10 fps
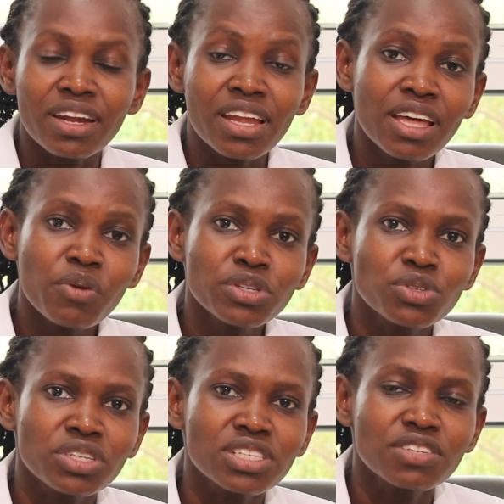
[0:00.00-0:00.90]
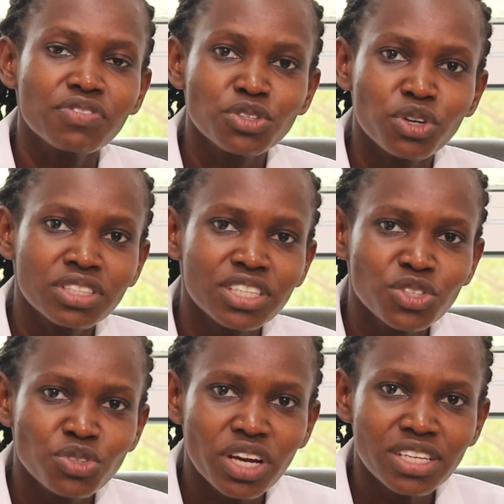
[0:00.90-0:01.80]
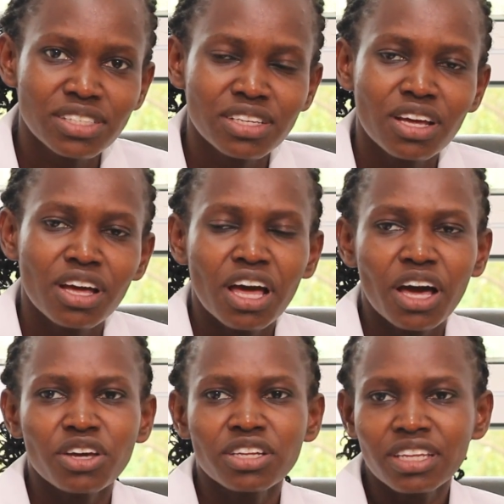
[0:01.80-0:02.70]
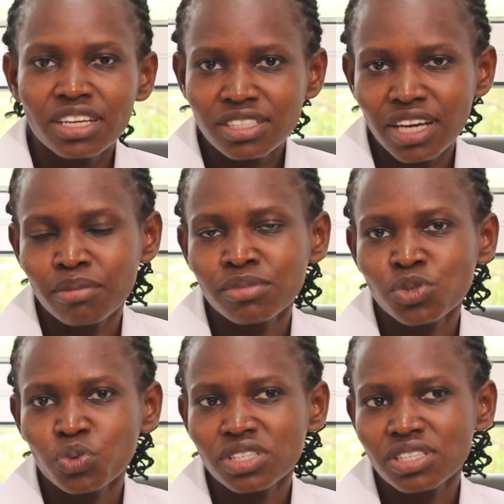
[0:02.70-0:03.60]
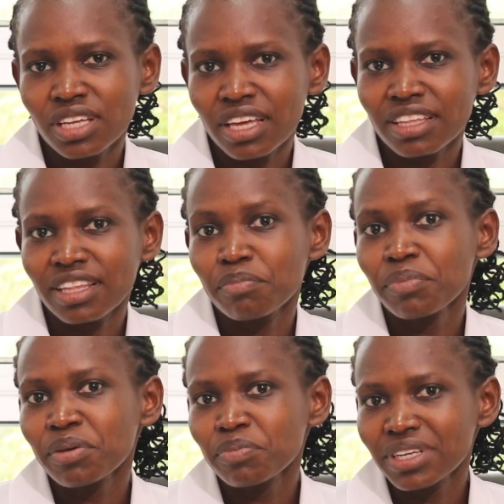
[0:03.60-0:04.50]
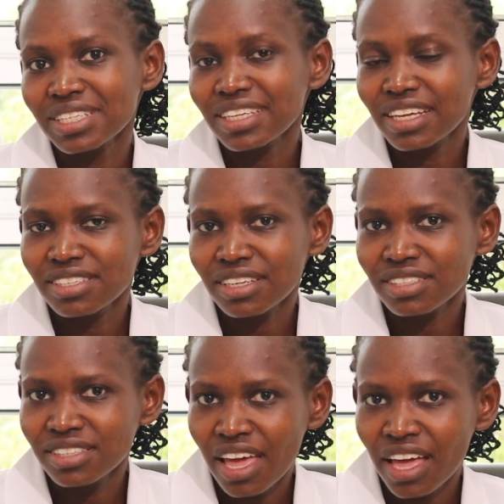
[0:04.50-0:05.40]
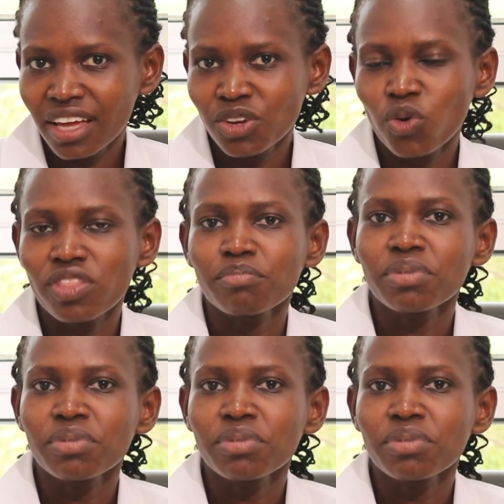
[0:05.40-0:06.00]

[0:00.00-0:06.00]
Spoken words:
Another reason is fetal distress. In lay terms, we say the baby is getting tired or the